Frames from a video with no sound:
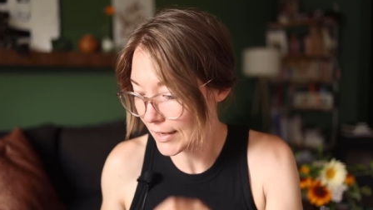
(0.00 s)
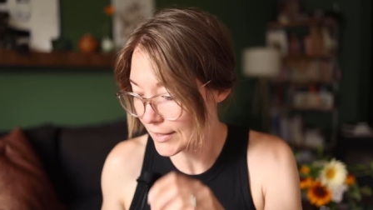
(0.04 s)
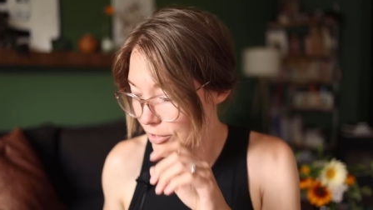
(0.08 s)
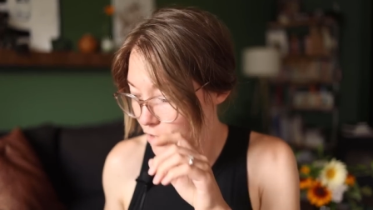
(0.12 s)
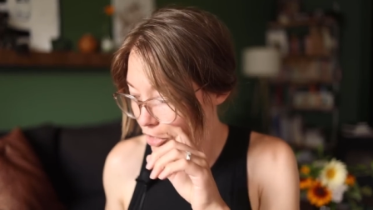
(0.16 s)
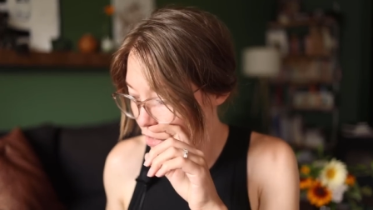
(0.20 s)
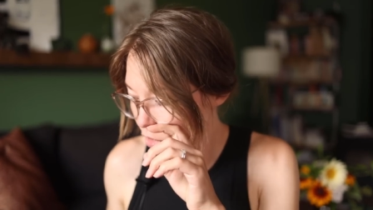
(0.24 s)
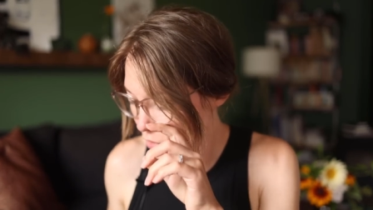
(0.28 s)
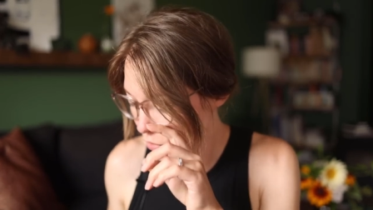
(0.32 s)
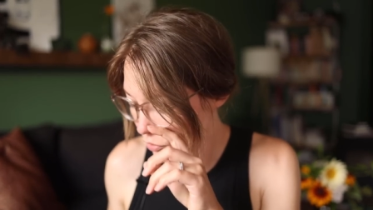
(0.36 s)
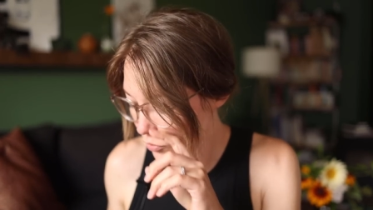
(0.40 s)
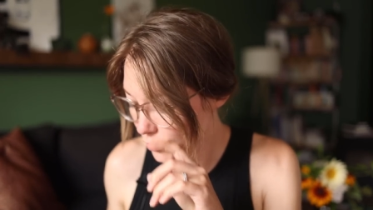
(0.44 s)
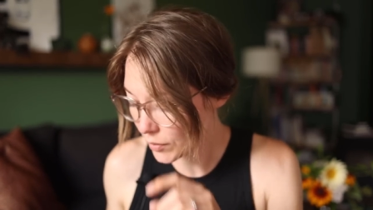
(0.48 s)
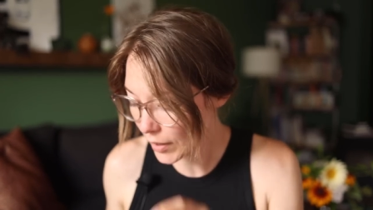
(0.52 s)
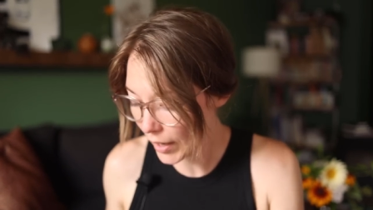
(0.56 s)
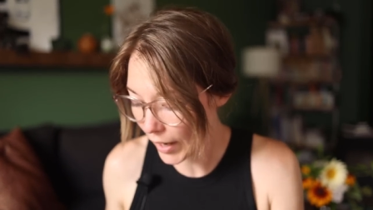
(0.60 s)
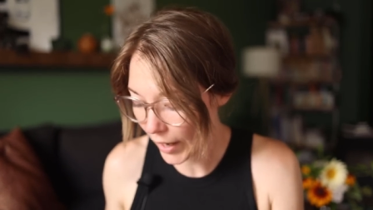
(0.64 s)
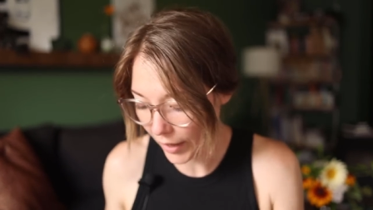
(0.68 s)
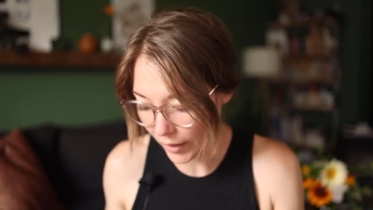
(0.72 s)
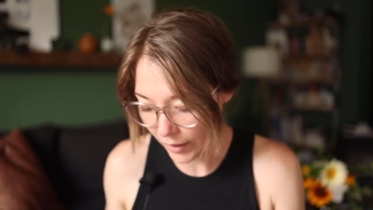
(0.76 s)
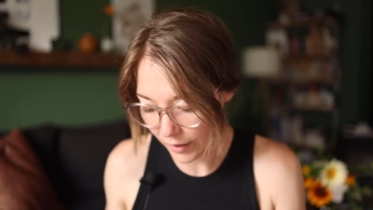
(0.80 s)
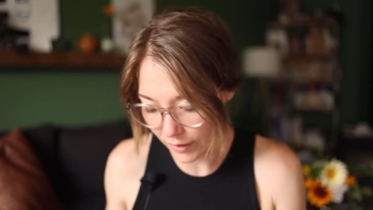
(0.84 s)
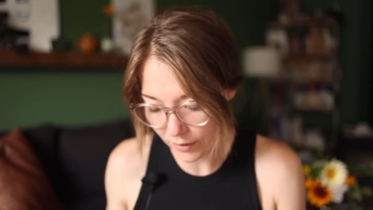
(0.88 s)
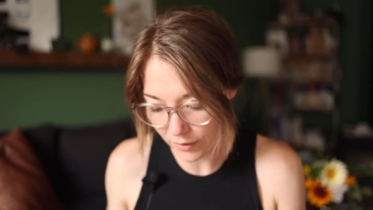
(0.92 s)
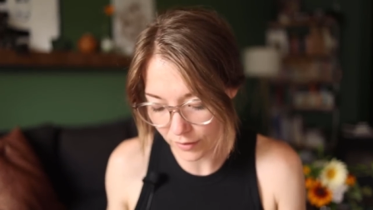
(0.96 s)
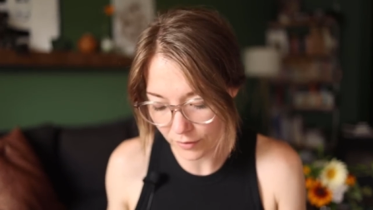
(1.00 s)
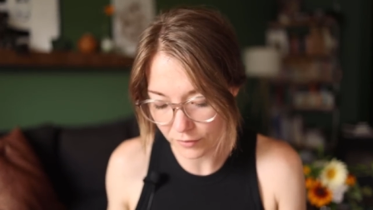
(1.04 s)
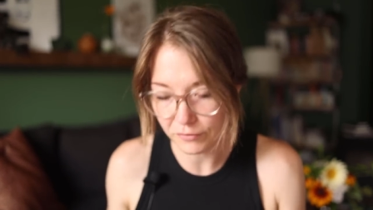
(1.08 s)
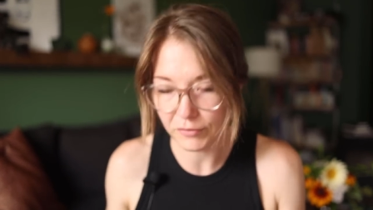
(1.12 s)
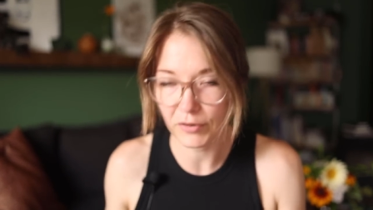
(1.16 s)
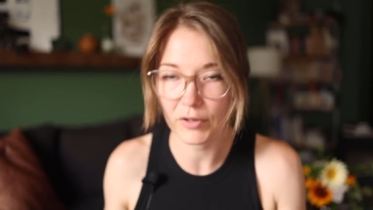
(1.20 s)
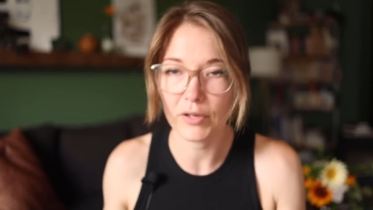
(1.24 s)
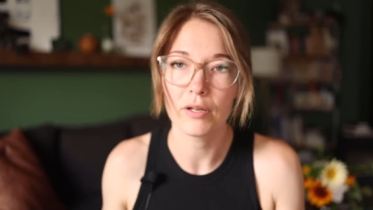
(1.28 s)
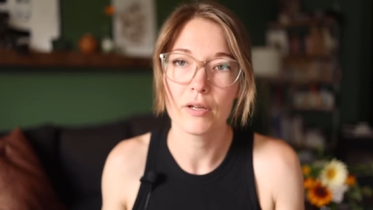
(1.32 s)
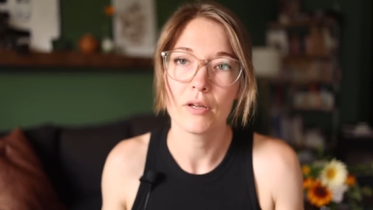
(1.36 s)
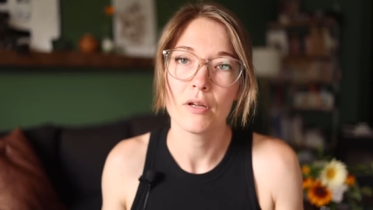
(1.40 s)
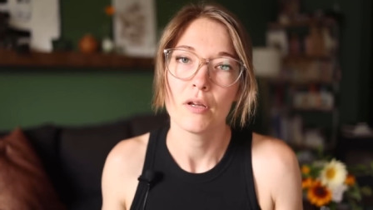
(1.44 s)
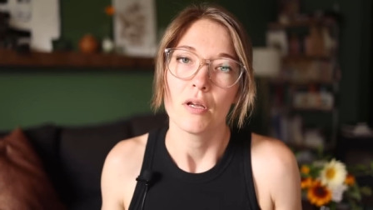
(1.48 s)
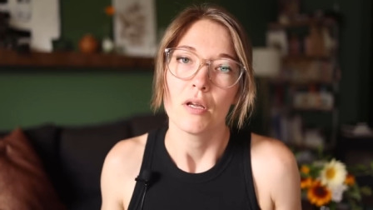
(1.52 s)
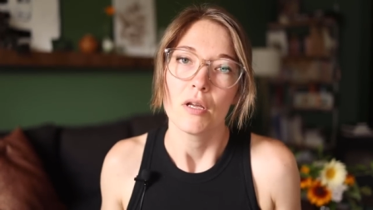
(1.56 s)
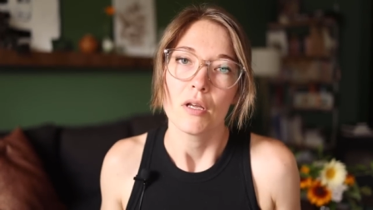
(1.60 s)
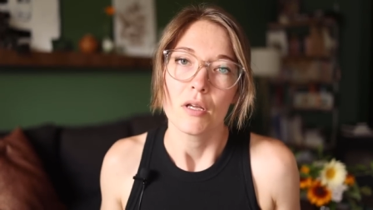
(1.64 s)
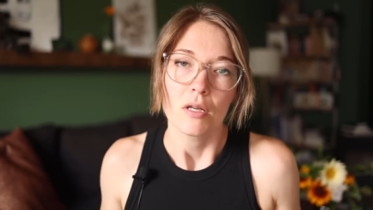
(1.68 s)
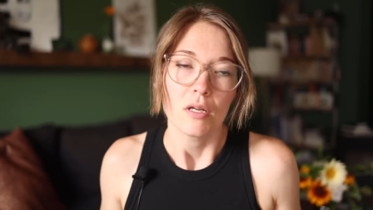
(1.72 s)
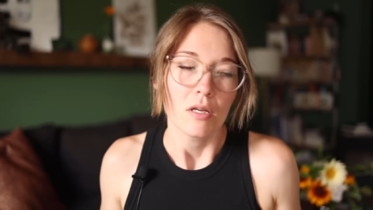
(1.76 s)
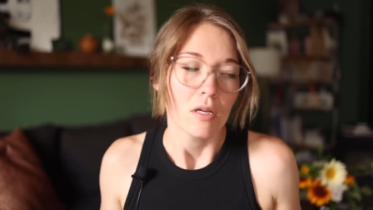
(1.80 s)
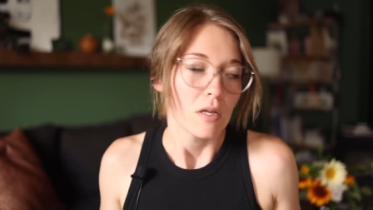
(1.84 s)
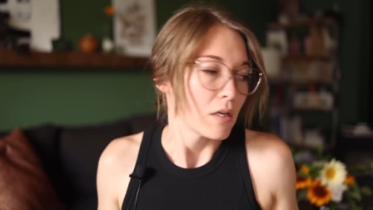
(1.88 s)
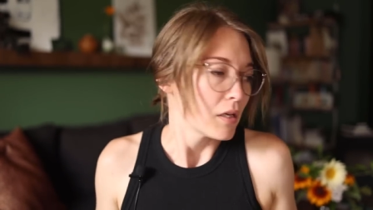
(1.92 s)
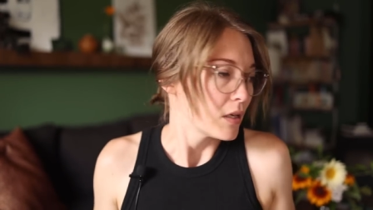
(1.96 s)
I do have
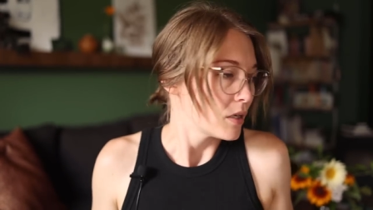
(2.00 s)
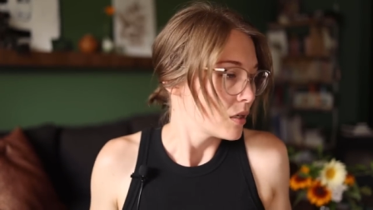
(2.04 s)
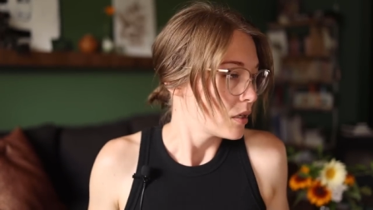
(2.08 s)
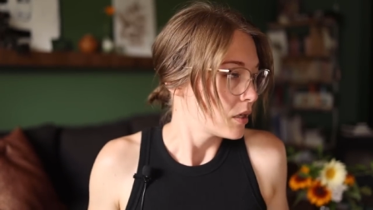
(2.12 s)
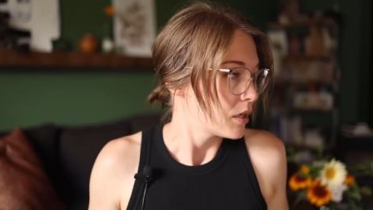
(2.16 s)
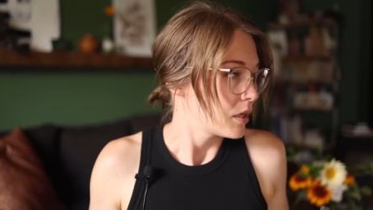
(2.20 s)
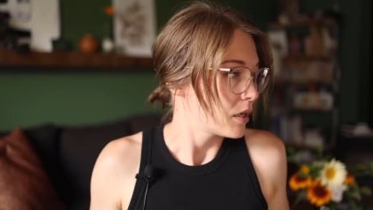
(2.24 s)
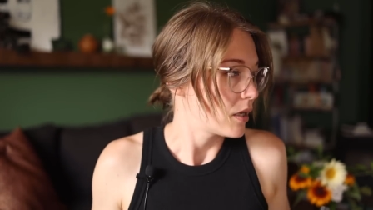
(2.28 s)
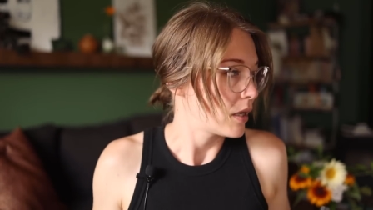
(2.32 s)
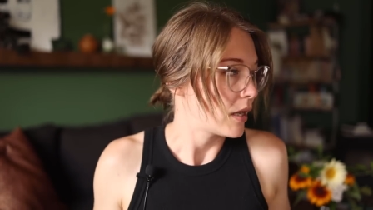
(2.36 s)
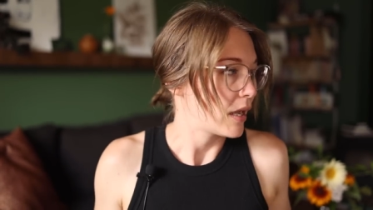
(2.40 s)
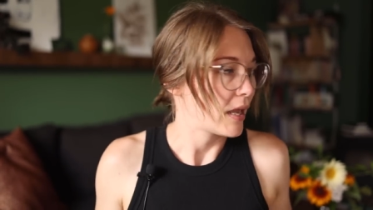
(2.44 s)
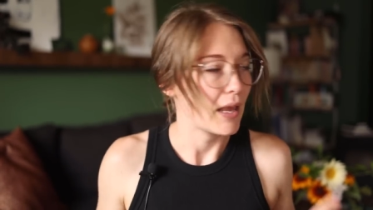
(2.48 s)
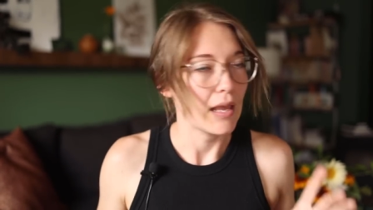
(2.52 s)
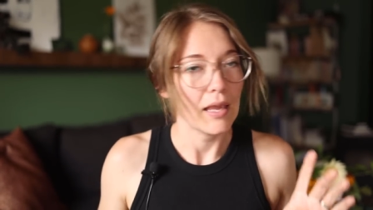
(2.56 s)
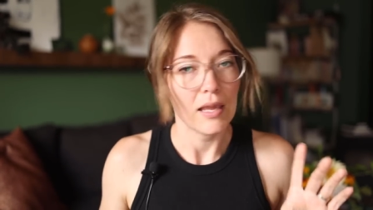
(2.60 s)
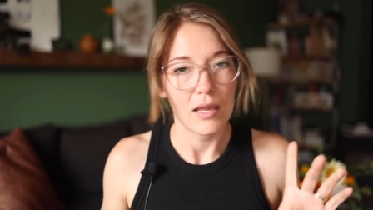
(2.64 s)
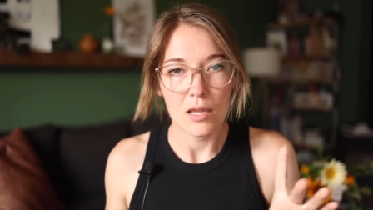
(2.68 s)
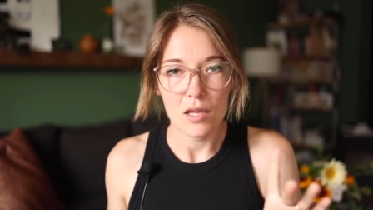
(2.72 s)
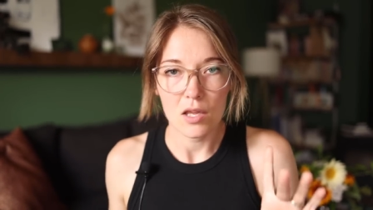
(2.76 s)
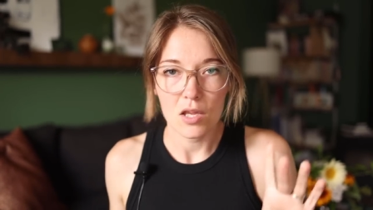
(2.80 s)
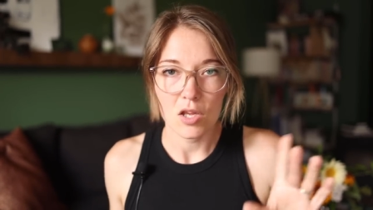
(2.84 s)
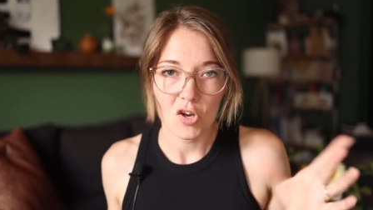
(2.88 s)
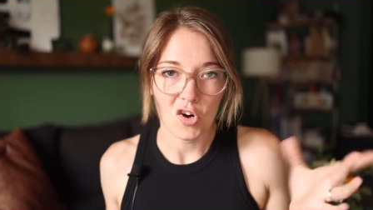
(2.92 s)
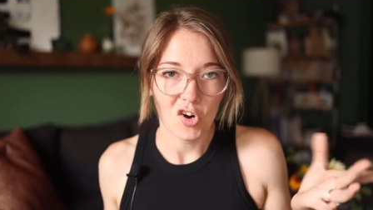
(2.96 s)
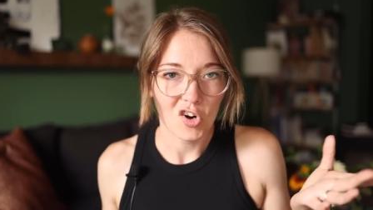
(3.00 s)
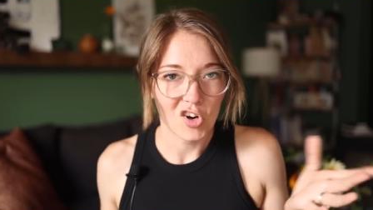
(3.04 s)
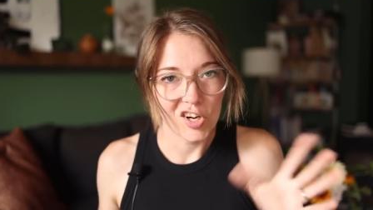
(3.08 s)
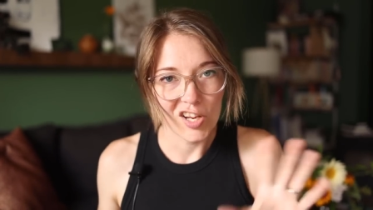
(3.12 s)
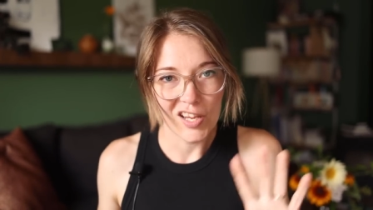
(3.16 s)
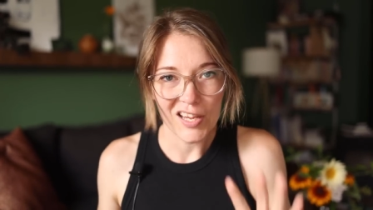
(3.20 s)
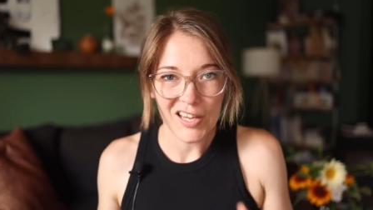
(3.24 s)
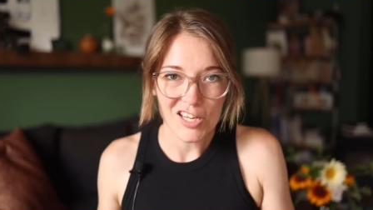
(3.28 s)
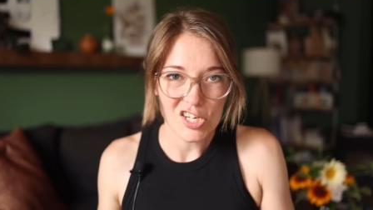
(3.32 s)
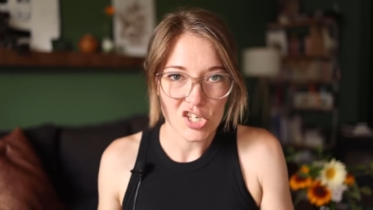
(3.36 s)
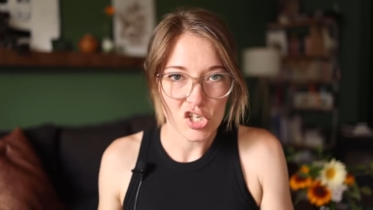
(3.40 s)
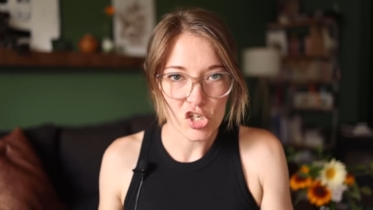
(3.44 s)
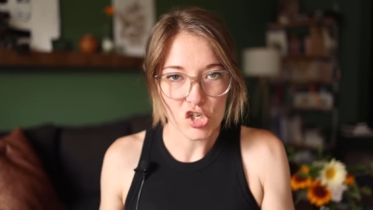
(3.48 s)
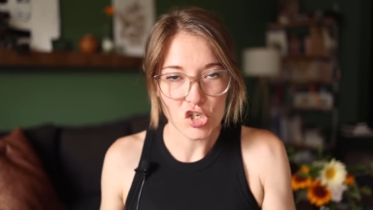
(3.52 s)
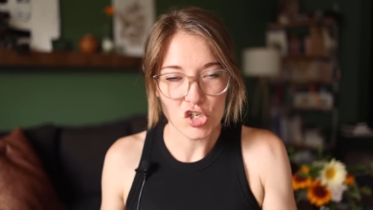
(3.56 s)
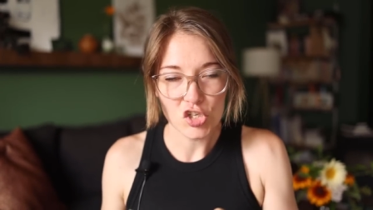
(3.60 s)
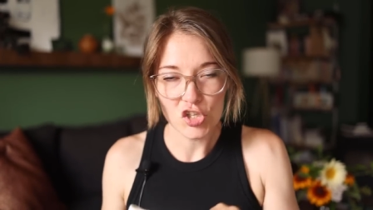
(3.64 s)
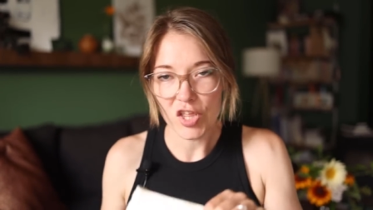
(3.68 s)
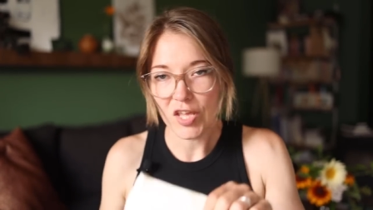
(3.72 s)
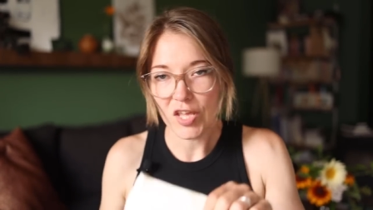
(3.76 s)
a yarny-ish